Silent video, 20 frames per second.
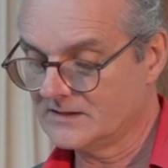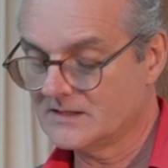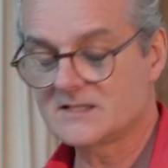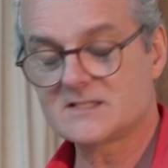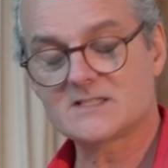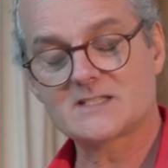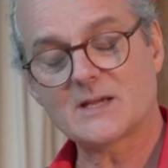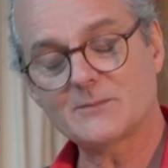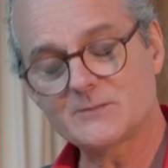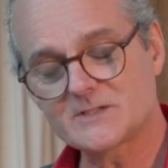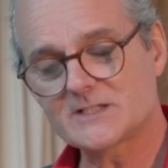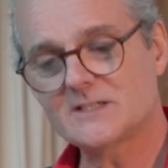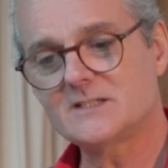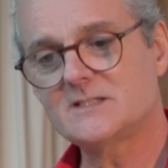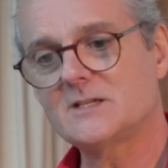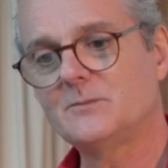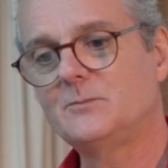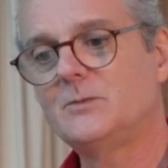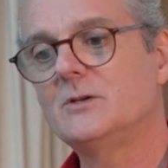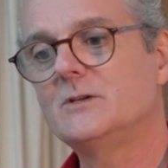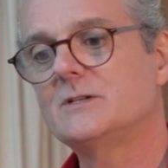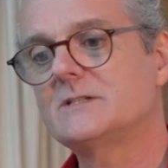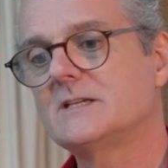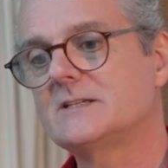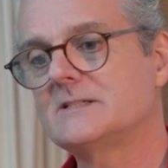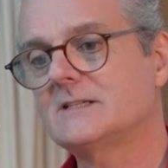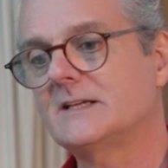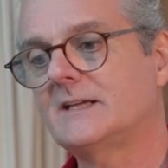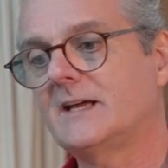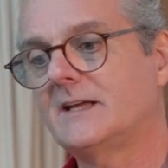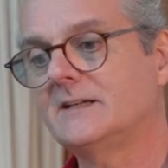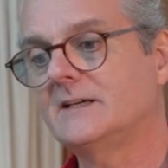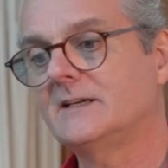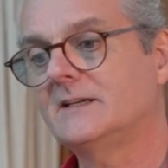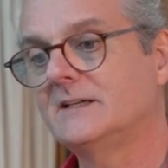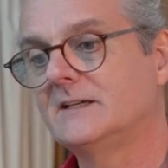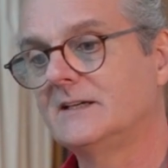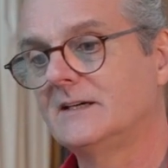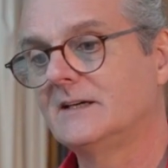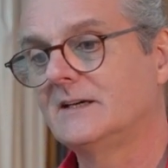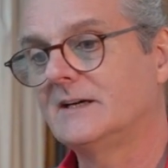Substance abuse is another